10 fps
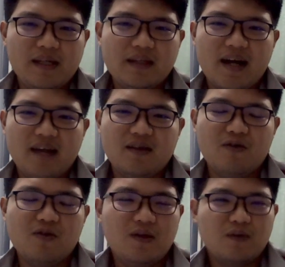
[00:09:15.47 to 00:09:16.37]
tight,
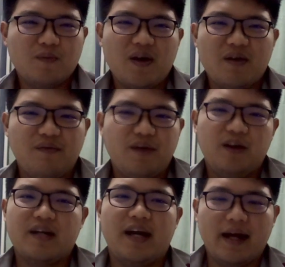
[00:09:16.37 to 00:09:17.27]
not those very
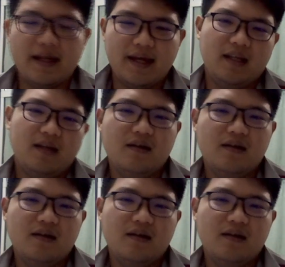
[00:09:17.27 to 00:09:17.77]
tight like that.